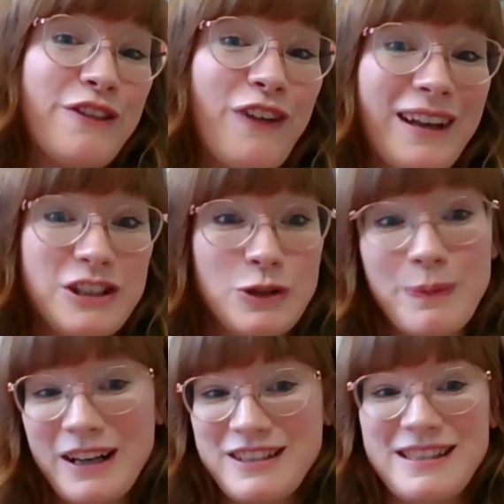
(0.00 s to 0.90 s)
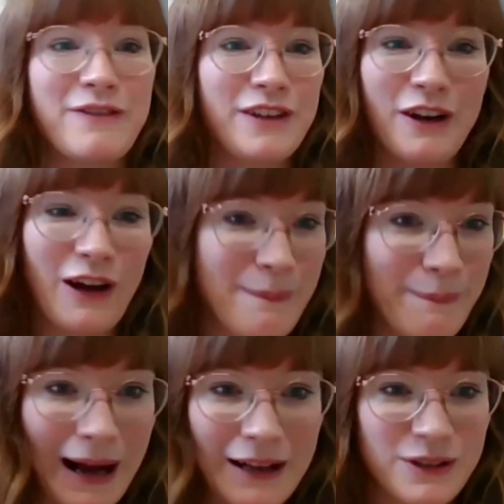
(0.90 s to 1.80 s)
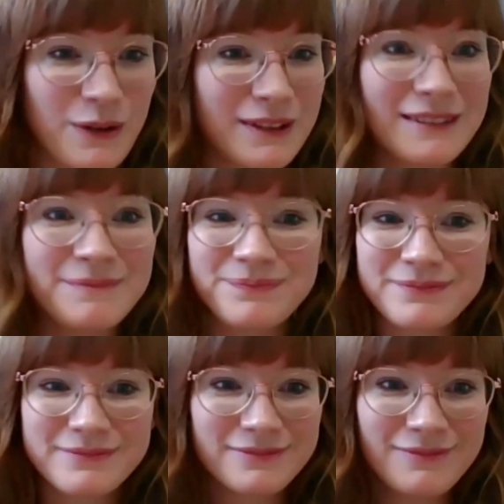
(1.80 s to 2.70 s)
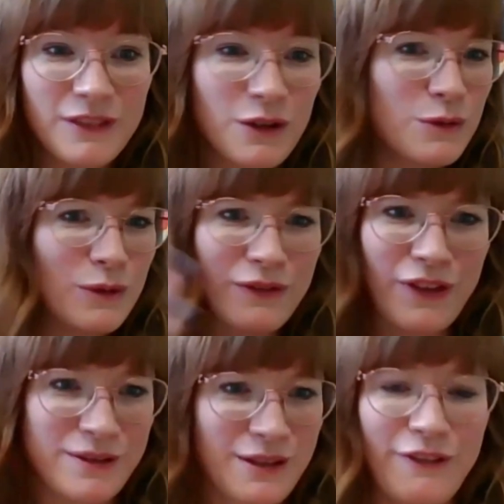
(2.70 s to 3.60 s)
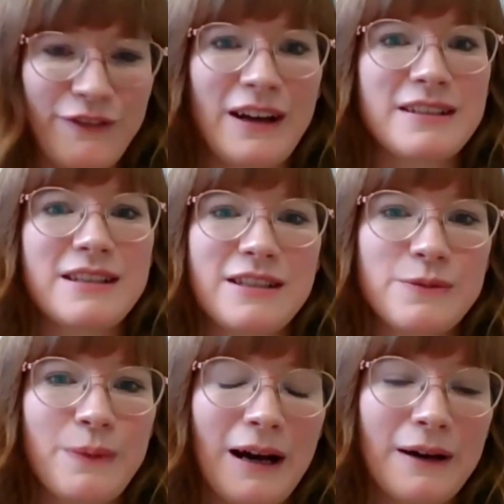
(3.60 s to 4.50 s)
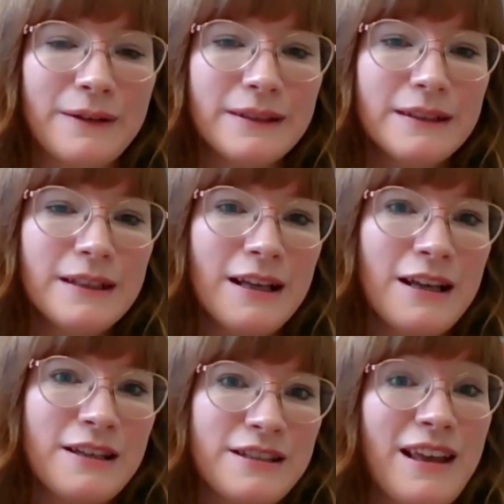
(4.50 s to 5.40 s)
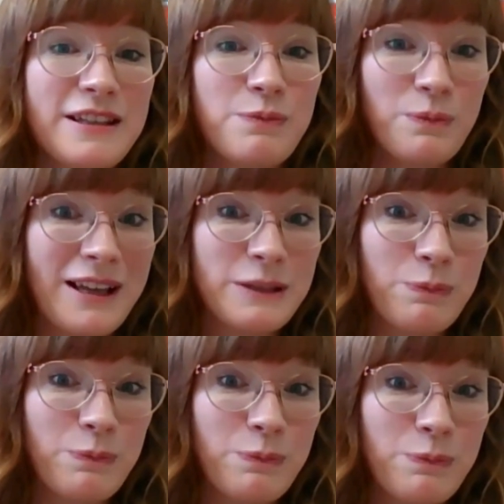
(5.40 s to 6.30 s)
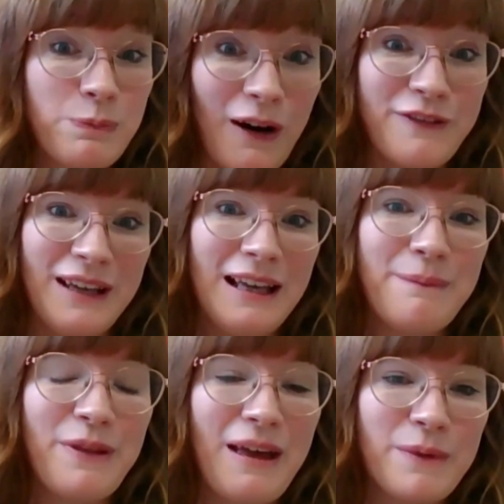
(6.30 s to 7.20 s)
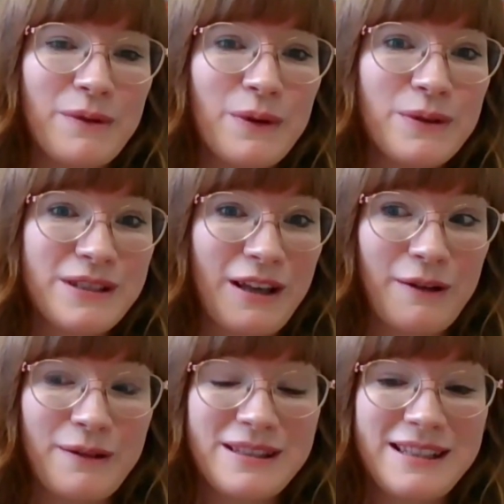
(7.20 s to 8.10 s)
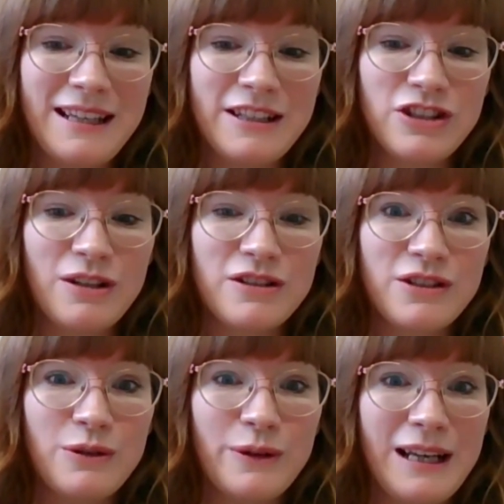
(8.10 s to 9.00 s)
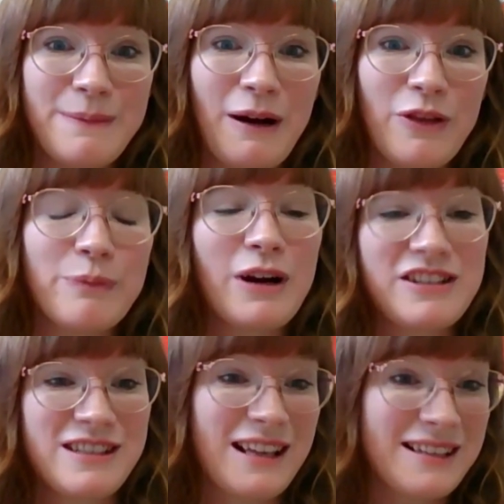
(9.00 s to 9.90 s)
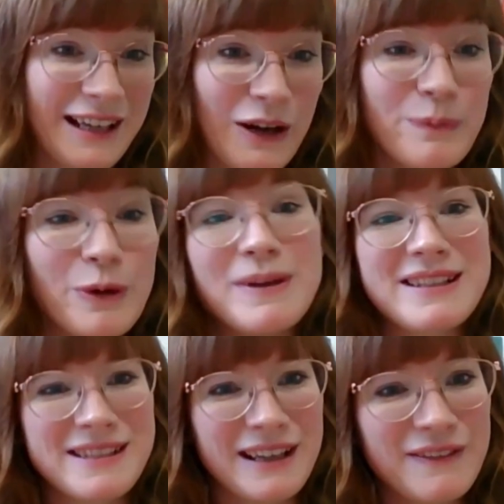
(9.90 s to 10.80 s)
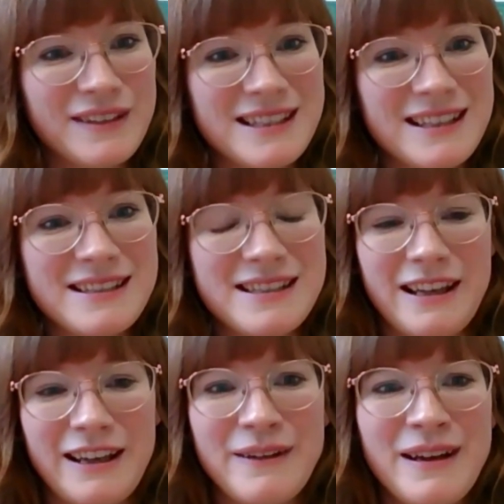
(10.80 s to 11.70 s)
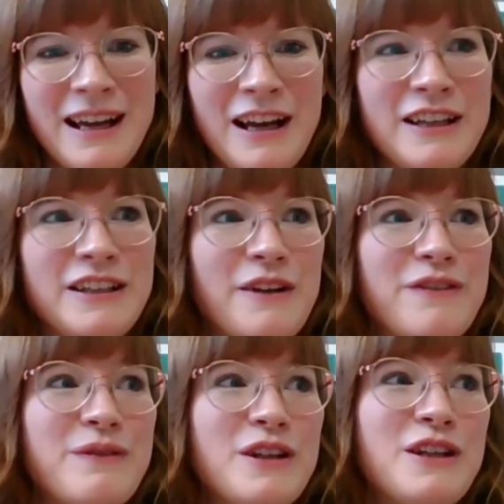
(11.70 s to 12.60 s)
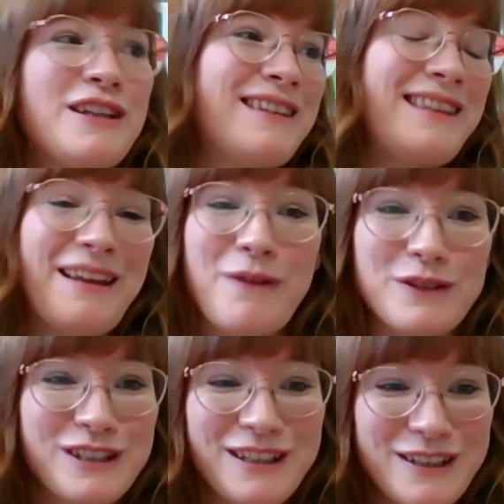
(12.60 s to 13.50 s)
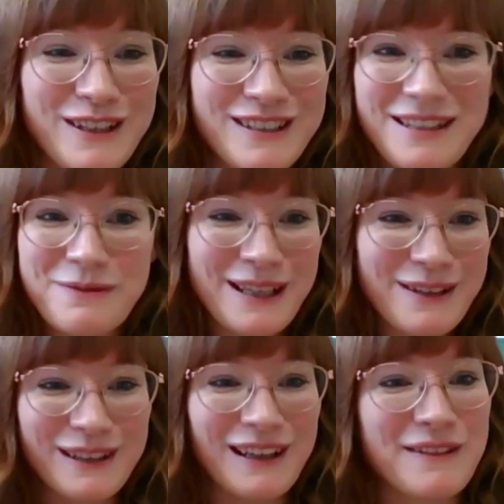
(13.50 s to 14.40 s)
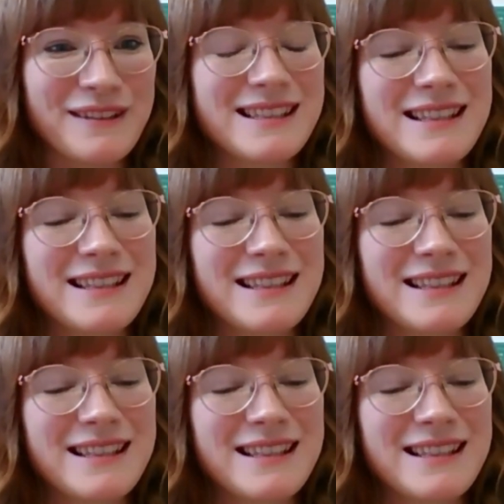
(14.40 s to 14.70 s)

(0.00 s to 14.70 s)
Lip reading: financial pressures have an impact on all of those other factors as well. So that's one part of it. But then we're also seeing students talking about the pressures they're seeing on public services. So, they're watching the news as we all are and